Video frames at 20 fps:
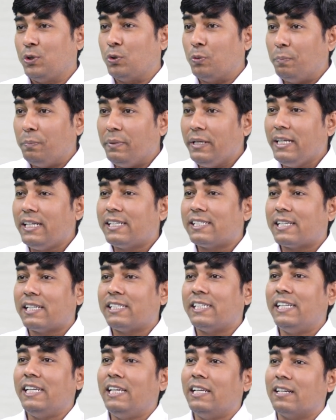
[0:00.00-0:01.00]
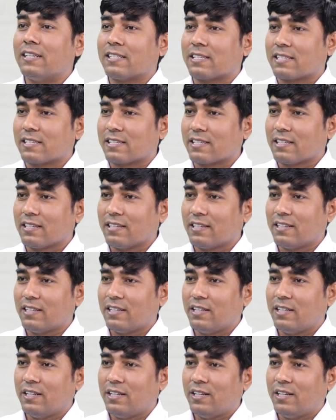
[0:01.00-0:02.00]
to meet such healers
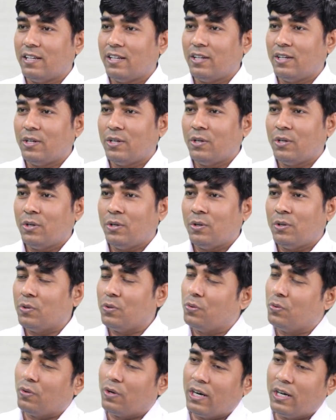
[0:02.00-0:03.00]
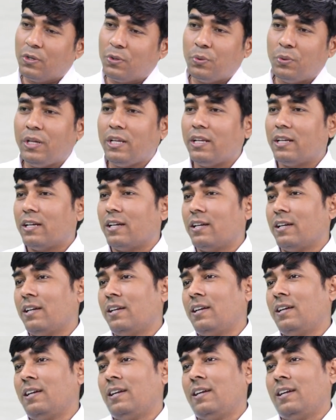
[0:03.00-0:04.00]
who are doing
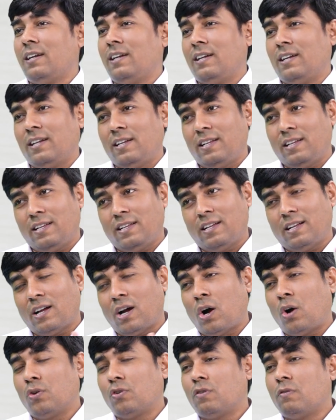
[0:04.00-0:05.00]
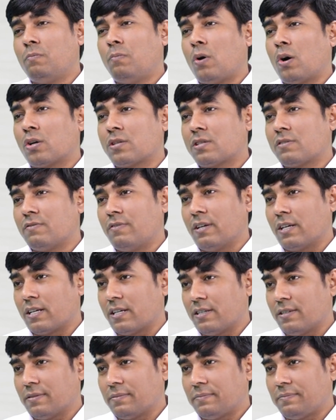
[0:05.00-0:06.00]
out of box
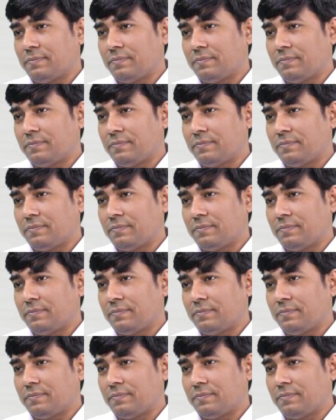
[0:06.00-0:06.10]
work.